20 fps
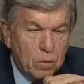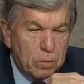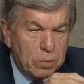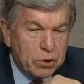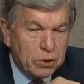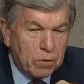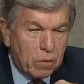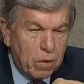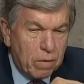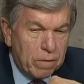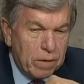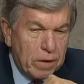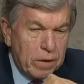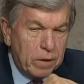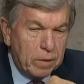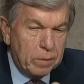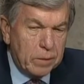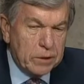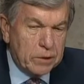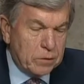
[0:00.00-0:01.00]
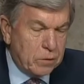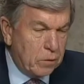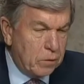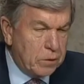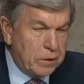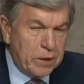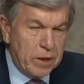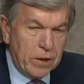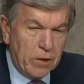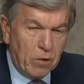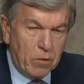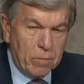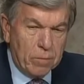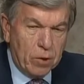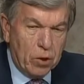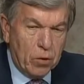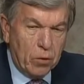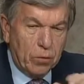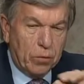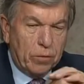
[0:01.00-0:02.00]
Mr. Irving and Mr. Stinger
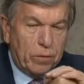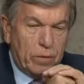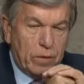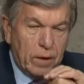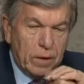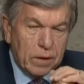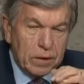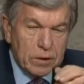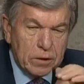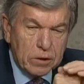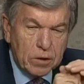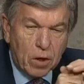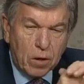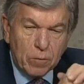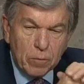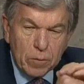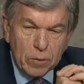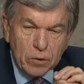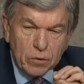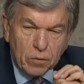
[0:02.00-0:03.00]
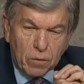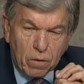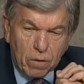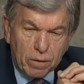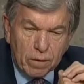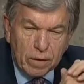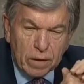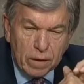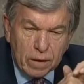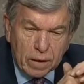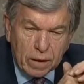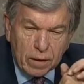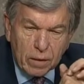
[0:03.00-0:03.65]
both. Let's start with Mr. Irving.